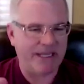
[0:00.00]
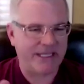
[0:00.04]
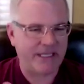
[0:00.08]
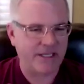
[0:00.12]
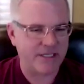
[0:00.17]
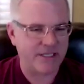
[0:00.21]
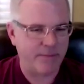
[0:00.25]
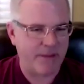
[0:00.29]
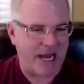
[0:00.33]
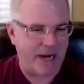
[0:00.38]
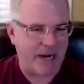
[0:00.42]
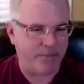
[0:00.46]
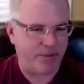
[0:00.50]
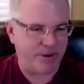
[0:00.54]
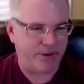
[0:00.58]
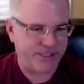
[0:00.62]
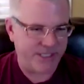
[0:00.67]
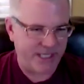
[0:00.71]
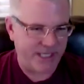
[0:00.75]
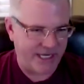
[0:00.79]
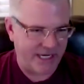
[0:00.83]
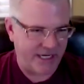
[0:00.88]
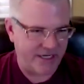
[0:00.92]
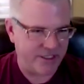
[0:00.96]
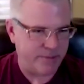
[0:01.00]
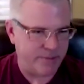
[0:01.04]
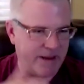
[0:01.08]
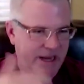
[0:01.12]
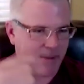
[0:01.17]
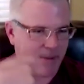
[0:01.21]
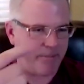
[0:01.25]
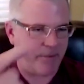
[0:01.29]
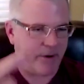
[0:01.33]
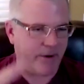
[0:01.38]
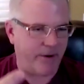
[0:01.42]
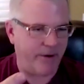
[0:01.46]
make this about a percentage. It's
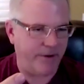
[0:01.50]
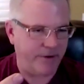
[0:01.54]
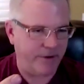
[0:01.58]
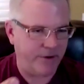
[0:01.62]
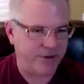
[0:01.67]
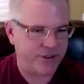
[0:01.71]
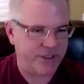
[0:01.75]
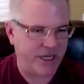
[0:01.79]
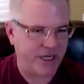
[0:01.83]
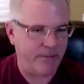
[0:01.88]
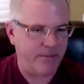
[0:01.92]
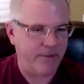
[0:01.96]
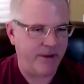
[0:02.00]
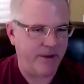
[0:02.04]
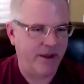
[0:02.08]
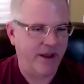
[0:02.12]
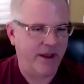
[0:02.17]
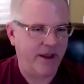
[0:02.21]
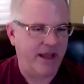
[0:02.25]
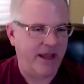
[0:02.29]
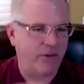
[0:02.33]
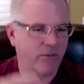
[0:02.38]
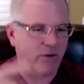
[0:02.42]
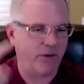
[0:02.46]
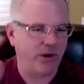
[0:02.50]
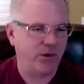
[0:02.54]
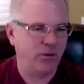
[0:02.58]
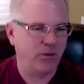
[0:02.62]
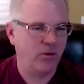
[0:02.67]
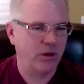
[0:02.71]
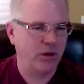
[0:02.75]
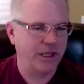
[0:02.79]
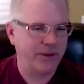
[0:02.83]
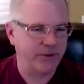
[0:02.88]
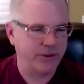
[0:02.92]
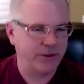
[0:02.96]
about a partnership. And what we
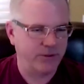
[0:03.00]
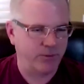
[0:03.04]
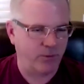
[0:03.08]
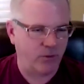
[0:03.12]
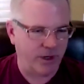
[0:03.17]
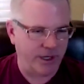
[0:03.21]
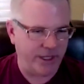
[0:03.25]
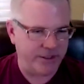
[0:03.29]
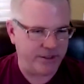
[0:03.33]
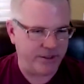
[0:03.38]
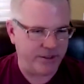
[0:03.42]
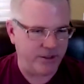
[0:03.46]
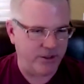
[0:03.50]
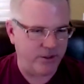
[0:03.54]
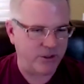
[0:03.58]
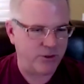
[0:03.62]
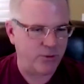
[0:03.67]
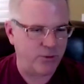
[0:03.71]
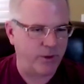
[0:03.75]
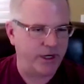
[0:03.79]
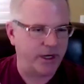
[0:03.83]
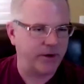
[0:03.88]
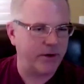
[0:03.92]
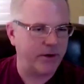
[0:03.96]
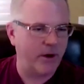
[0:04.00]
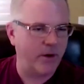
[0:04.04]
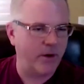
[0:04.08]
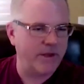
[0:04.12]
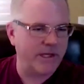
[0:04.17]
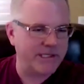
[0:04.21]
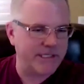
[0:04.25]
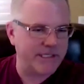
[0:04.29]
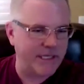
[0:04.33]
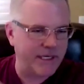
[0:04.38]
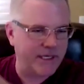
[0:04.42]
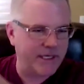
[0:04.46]
really want to do is we want to grow
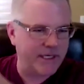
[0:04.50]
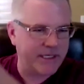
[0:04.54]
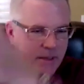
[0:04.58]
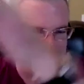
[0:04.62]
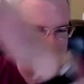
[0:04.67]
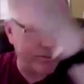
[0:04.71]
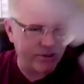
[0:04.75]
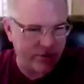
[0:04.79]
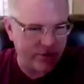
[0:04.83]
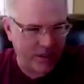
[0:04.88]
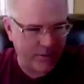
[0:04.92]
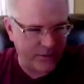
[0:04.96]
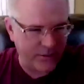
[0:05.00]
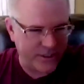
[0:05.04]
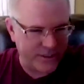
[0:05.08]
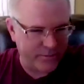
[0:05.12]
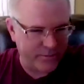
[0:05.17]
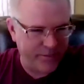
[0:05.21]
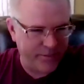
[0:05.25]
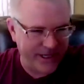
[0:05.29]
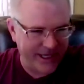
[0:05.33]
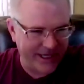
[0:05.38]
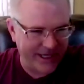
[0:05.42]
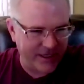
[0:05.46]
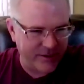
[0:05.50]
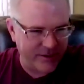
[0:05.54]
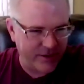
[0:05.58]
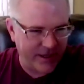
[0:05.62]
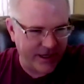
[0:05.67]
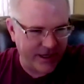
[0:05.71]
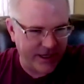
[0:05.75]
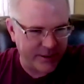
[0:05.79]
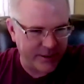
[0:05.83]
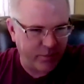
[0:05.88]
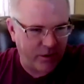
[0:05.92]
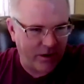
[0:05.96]
this income stream as big as,
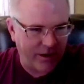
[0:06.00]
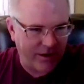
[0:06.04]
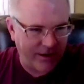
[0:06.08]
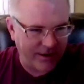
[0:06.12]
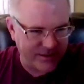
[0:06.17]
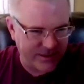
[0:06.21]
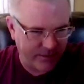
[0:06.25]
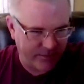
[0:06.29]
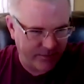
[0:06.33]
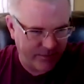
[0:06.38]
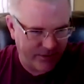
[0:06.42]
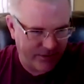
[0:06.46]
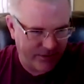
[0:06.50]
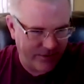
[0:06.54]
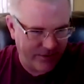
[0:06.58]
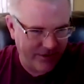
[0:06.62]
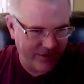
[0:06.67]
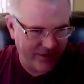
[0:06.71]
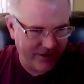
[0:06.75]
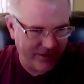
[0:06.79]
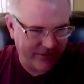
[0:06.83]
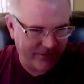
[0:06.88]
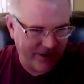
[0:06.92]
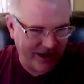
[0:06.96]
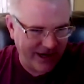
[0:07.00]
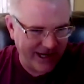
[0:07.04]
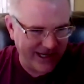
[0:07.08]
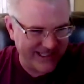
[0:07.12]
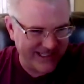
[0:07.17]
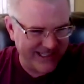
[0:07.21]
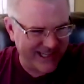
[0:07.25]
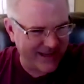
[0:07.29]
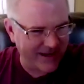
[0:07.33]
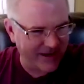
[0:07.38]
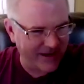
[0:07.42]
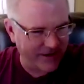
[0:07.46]
as possible, right?
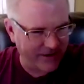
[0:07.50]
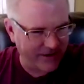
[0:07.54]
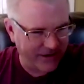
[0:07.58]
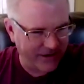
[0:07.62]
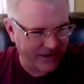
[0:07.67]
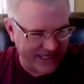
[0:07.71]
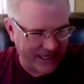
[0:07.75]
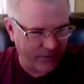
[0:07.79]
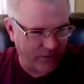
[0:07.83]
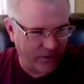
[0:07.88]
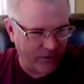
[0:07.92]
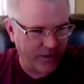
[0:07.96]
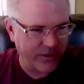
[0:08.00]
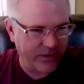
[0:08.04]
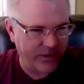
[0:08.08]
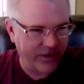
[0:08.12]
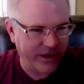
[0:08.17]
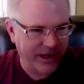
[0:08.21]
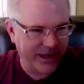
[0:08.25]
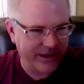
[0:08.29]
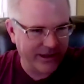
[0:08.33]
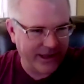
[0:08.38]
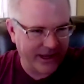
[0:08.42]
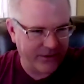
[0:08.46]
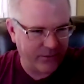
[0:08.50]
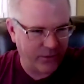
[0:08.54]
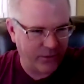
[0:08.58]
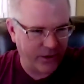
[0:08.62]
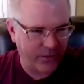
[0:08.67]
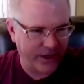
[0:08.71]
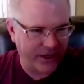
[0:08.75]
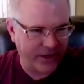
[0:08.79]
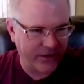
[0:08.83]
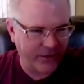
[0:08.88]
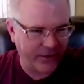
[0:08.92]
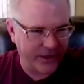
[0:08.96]
Isn't that, is that what we, like, we
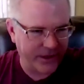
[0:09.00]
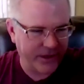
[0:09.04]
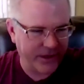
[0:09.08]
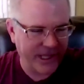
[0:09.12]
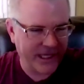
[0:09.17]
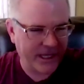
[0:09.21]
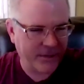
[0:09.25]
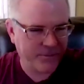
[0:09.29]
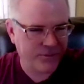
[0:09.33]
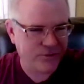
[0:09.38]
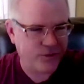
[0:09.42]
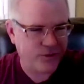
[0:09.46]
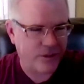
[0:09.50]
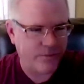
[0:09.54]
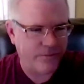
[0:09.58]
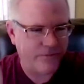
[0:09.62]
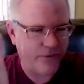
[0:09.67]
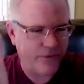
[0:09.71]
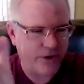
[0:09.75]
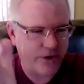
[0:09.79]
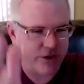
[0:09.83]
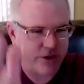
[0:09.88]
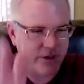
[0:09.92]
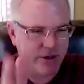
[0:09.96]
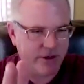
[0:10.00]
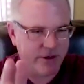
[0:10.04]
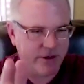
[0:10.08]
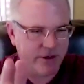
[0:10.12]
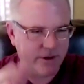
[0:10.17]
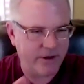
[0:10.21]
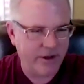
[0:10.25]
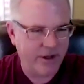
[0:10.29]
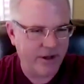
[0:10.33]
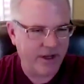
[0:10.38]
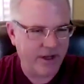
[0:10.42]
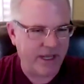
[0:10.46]
want to grow the income stream for you,
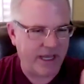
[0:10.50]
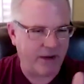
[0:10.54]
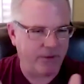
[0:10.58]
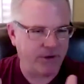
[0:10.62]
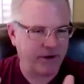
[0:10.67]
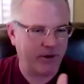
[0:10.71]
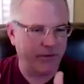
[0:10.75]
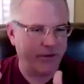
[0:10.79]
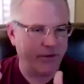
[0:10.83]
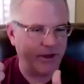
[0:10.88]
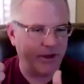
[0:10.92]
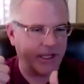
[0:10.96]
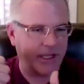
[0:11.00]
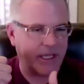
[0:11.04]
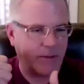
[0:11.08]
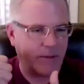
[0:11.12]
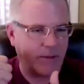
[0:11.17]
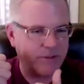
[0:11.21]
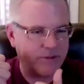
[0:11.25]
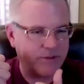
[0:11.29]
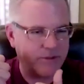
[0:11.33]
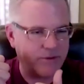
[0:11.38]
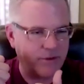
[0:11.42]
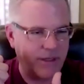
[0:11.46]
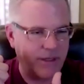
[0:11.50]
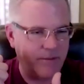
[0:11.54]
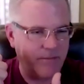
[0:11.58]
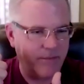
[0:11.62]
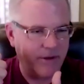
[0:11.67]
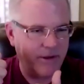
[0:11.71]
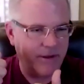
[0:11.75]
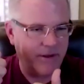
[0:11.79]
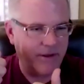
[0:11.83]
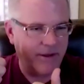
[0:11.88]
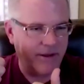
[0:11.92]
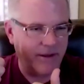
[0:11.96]
and I want to grow the income stream